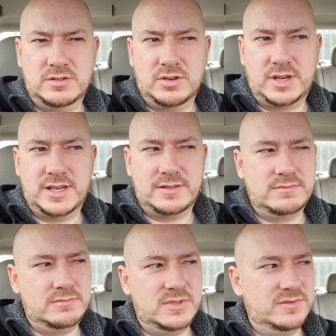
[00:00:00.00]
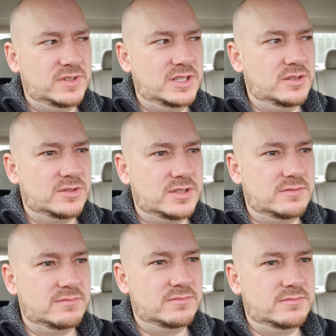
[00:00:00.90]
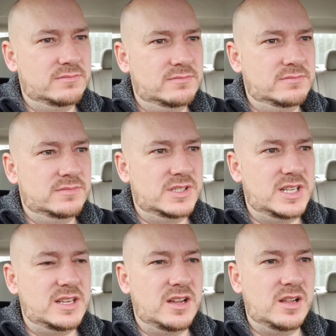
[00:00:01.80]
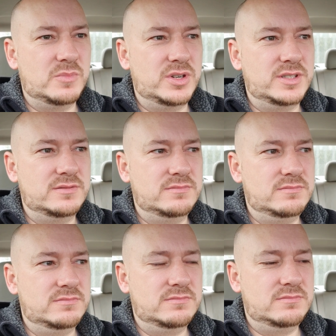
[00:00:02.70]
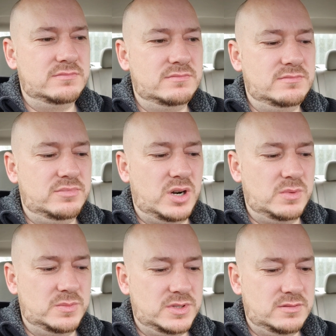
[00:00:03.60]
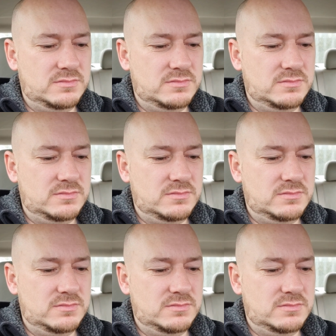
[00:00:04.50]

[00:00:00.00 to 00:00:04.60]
looking at the videos and seeing all my problems.